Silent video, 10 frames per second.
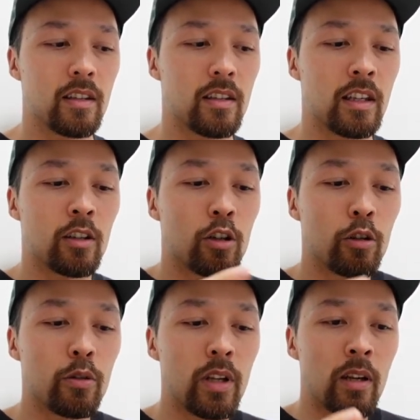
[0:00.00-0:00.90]

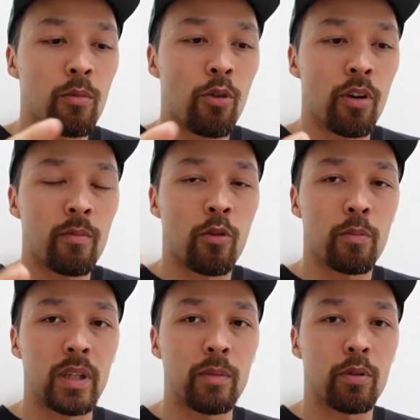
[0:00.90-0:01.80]
including more and more
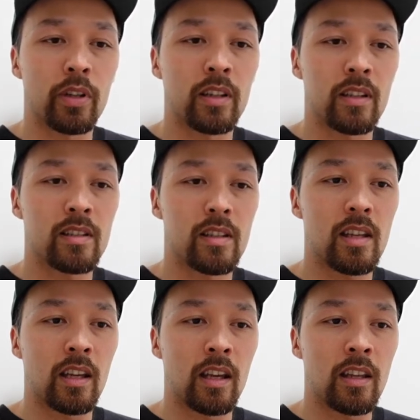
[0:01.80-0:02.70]
people in this
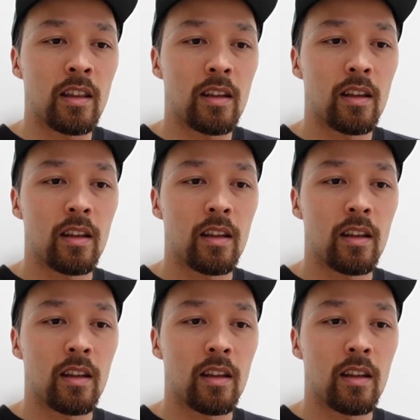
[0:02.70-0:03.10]
thing, and then,